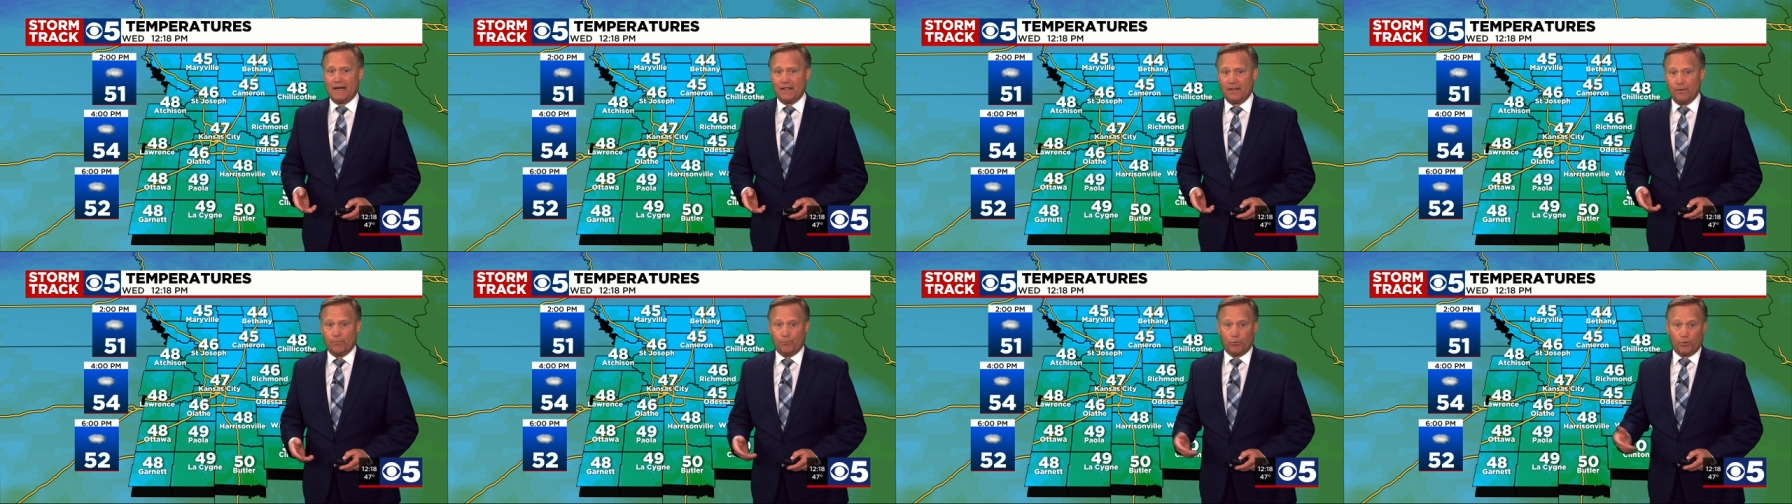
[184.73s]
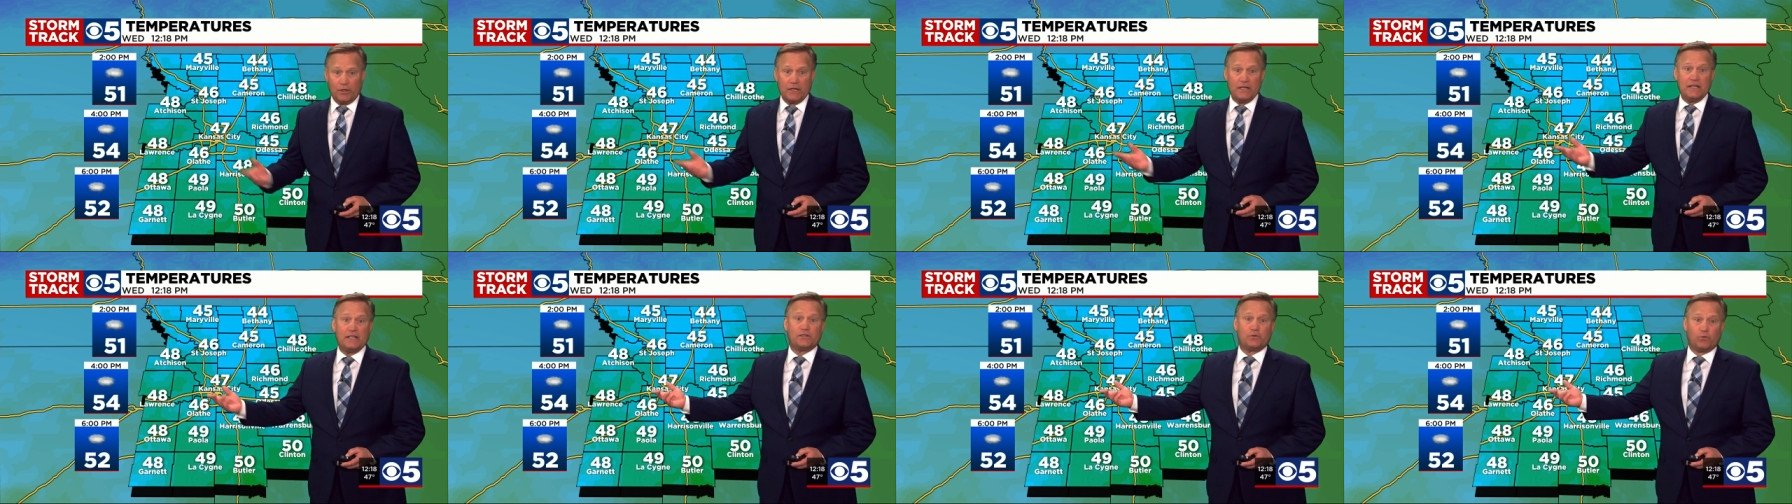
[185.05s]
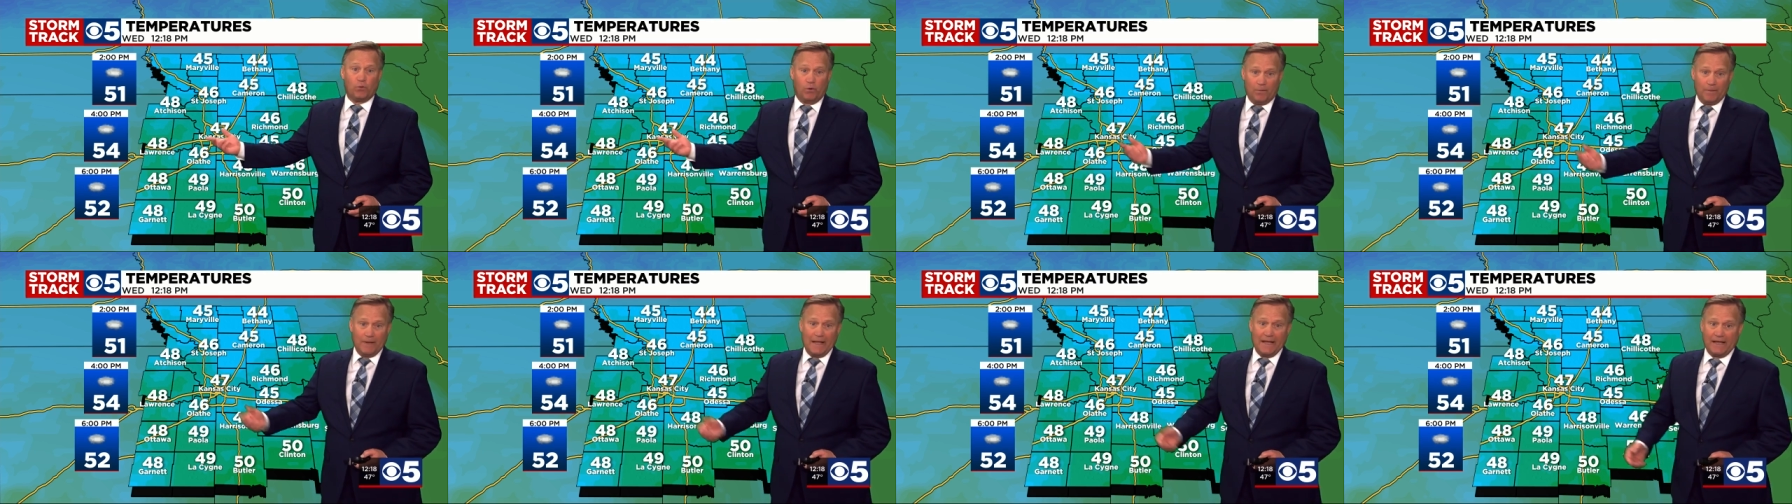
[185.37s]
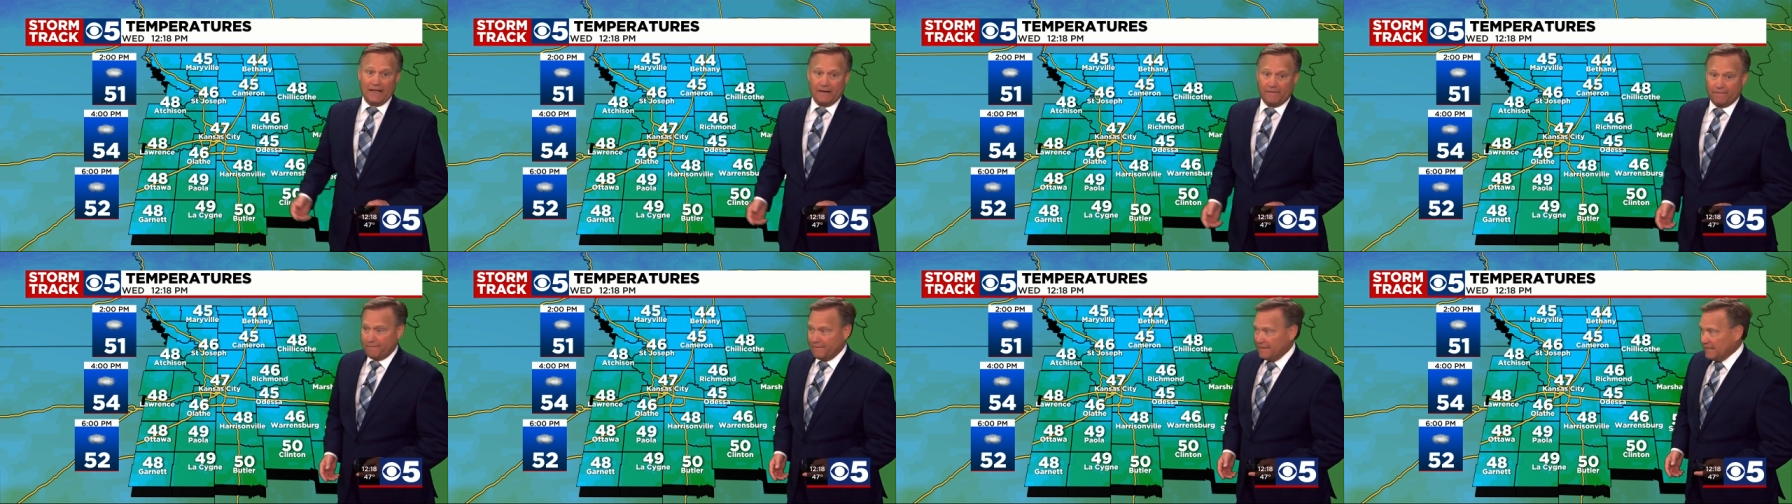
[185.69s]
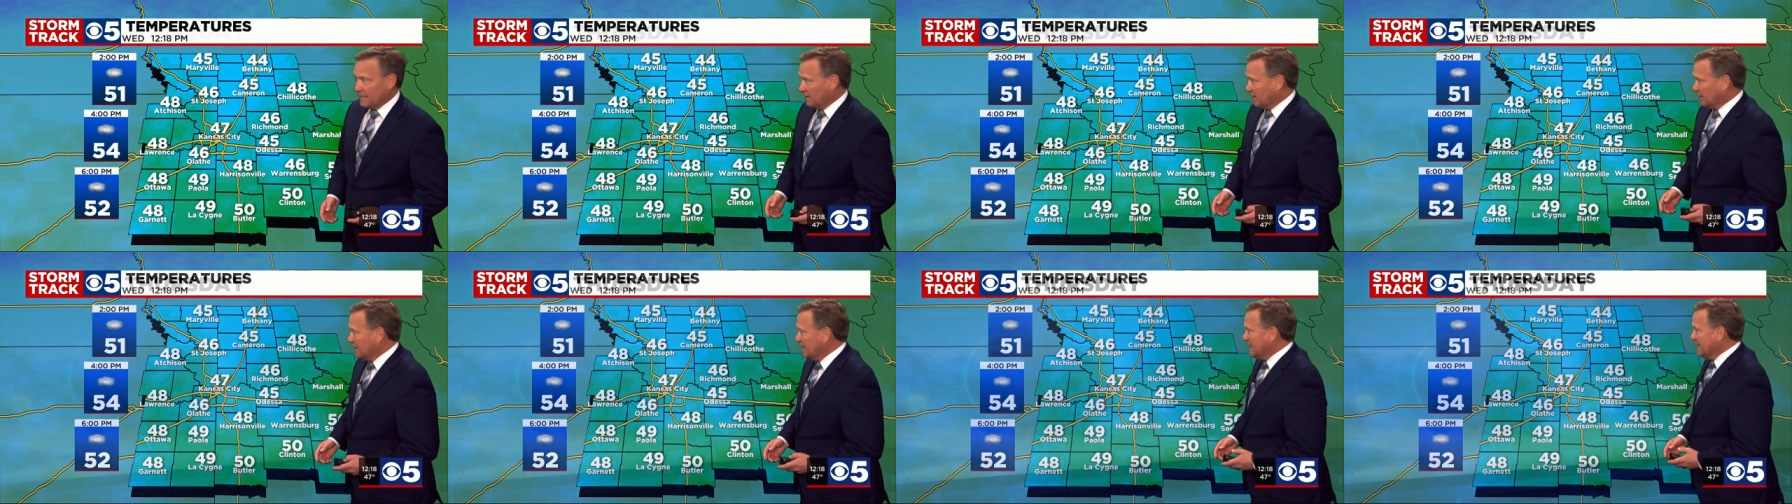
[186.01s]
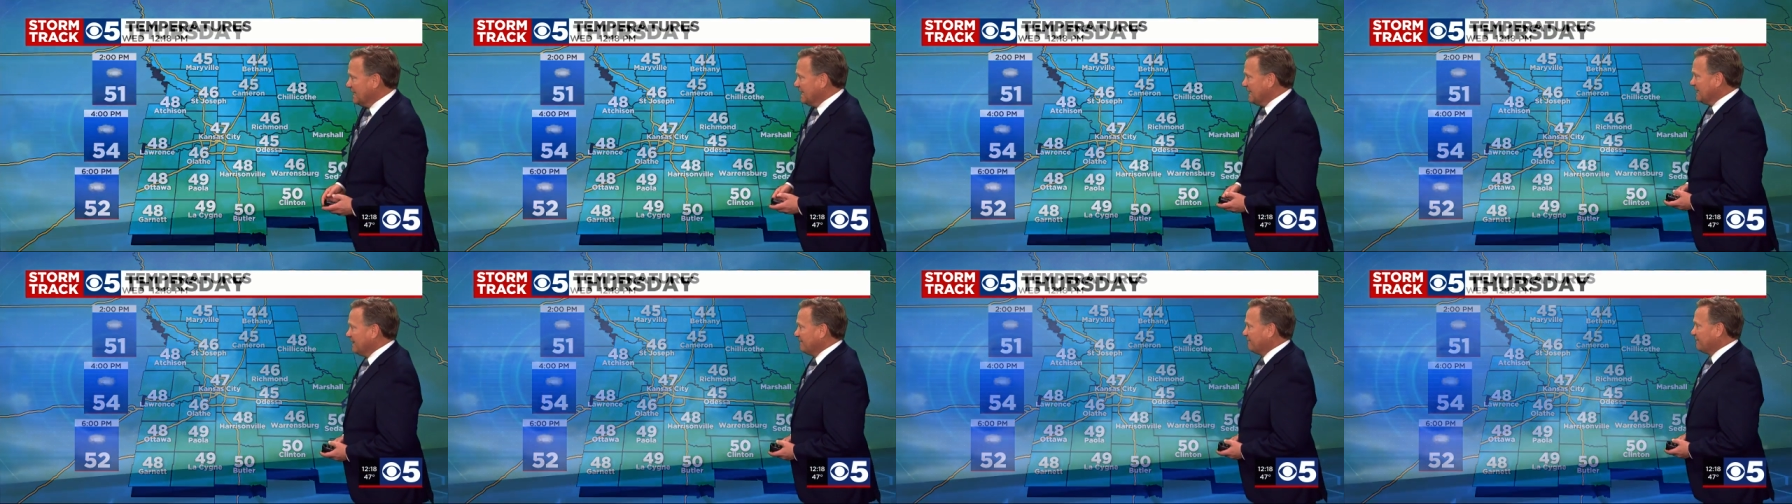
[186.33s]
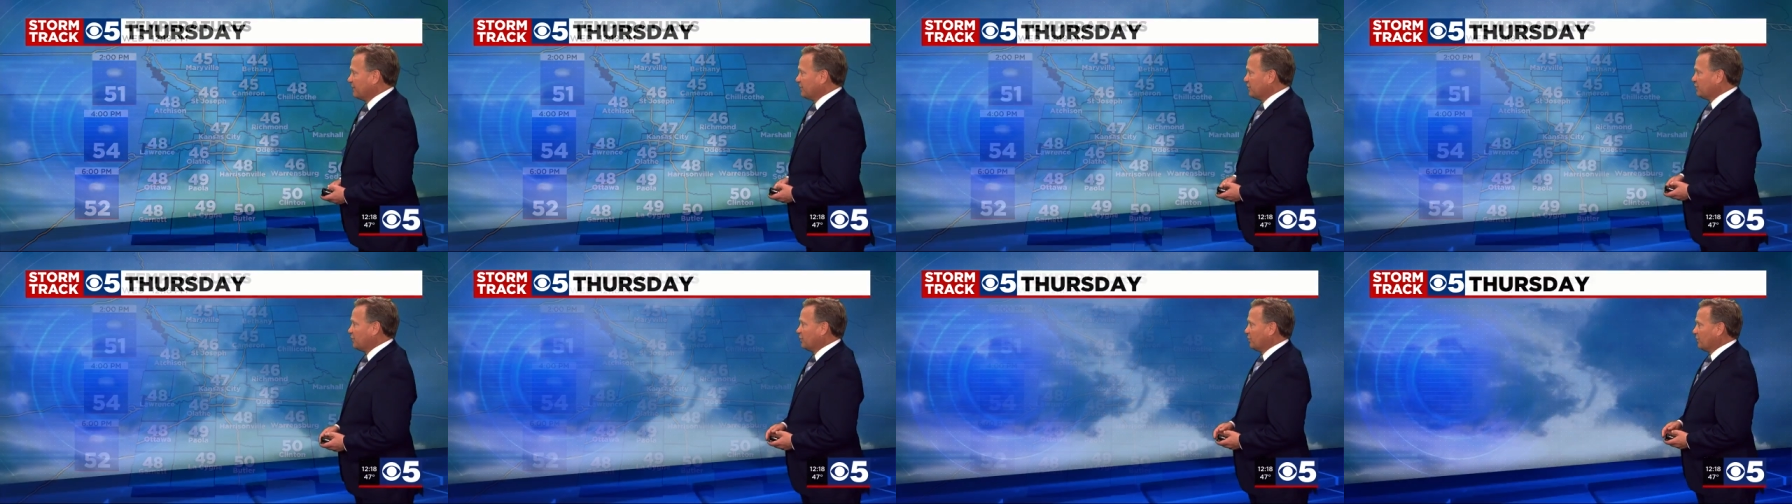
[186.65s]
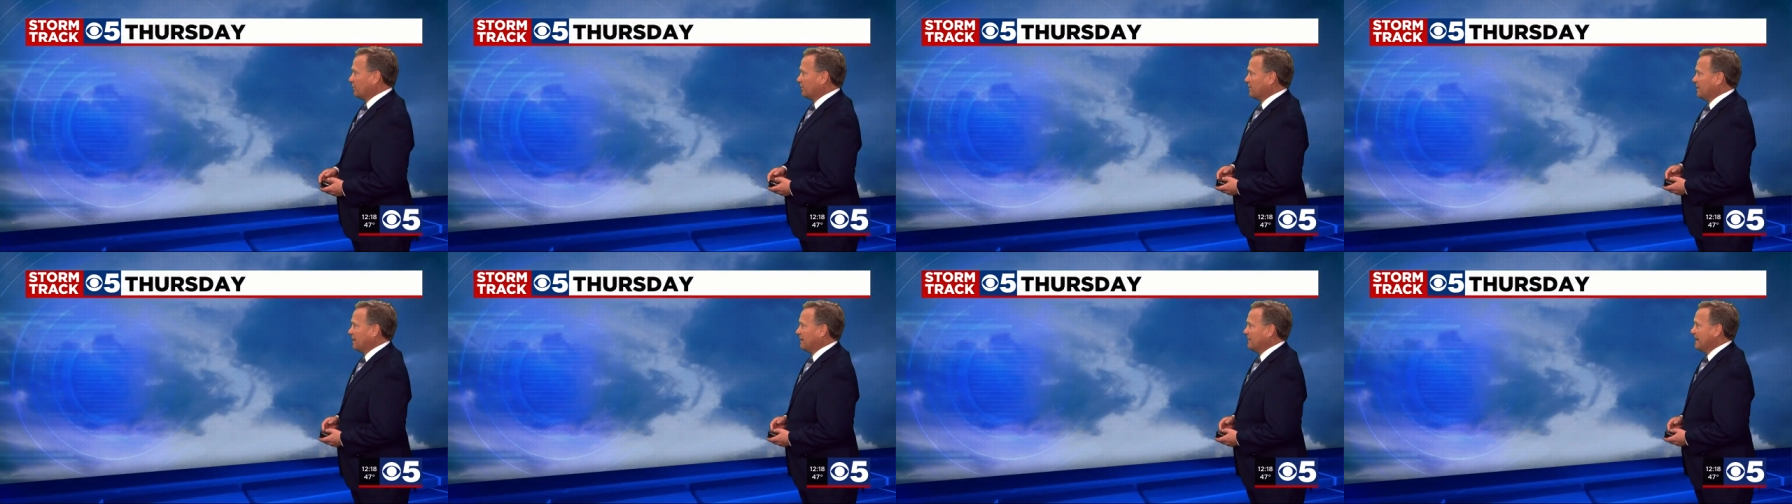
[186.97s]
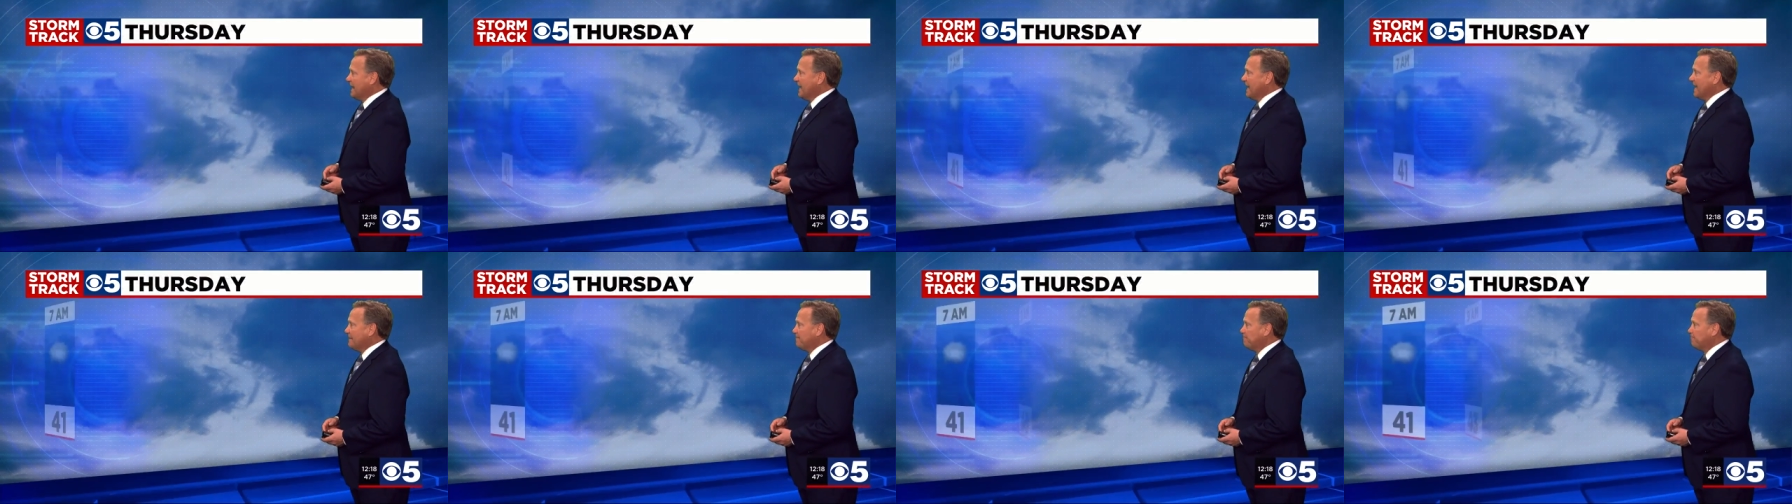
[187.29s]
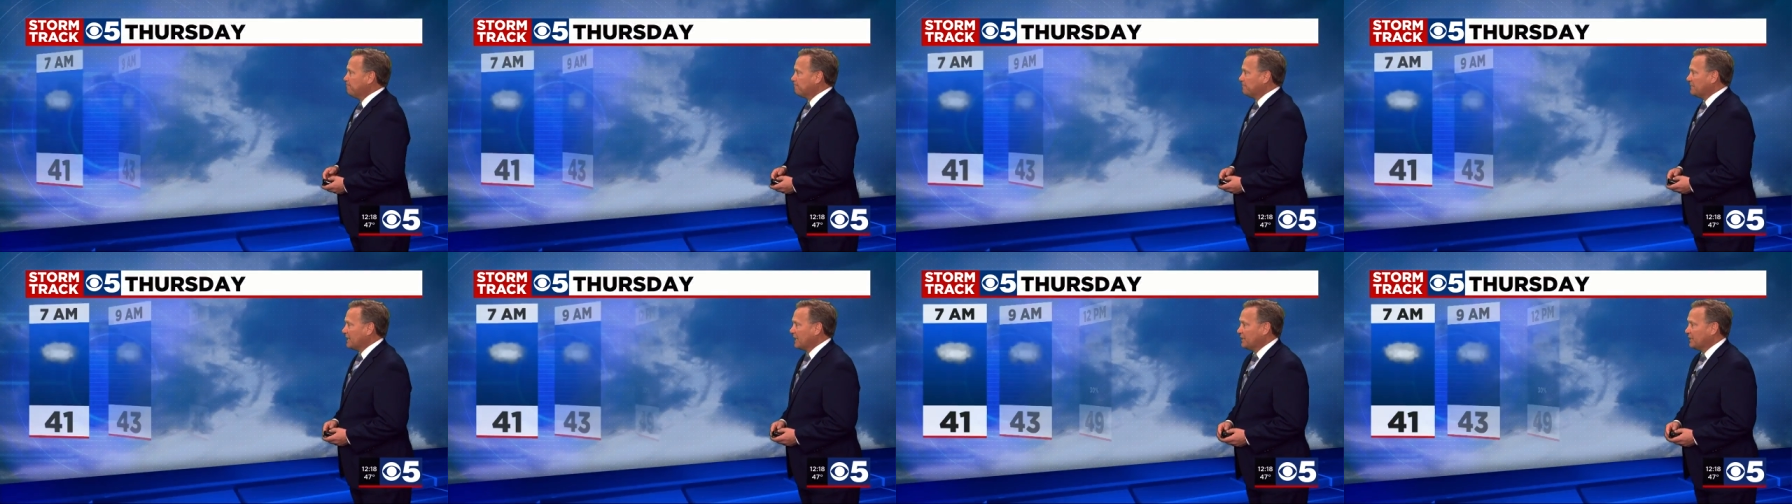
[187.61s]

and the breeze will make it feel even cooler than that.